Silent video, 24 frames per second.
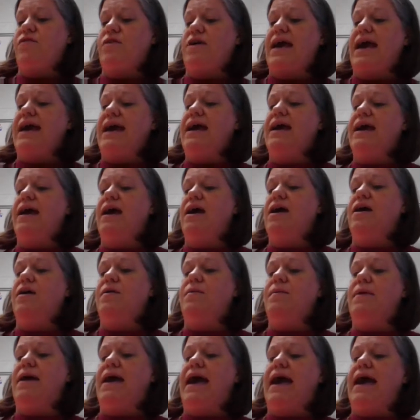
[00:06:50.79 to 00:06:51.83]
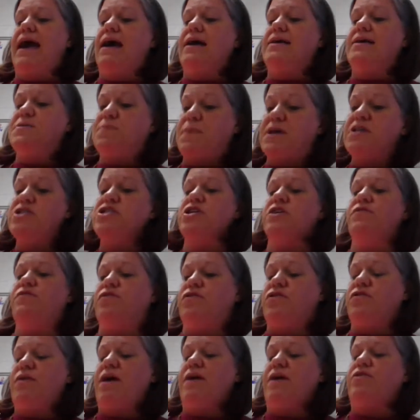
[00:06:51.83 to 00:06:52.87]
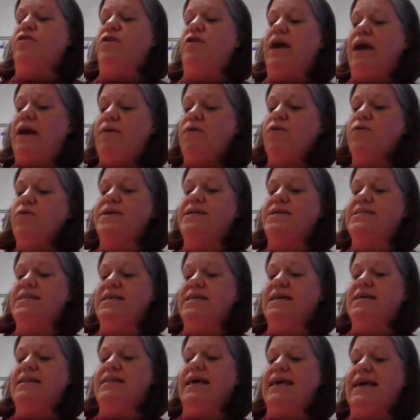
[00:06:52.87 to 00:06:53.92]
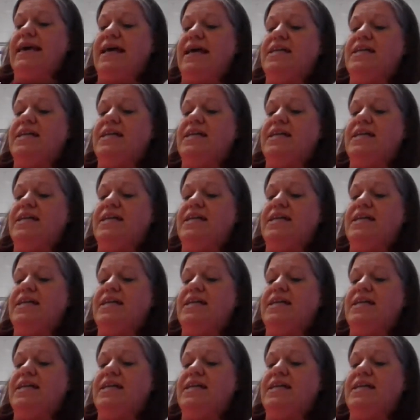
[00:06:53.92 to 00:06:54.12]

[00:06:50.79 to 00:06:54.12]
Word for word: for um, especially for the rather harrowing scene that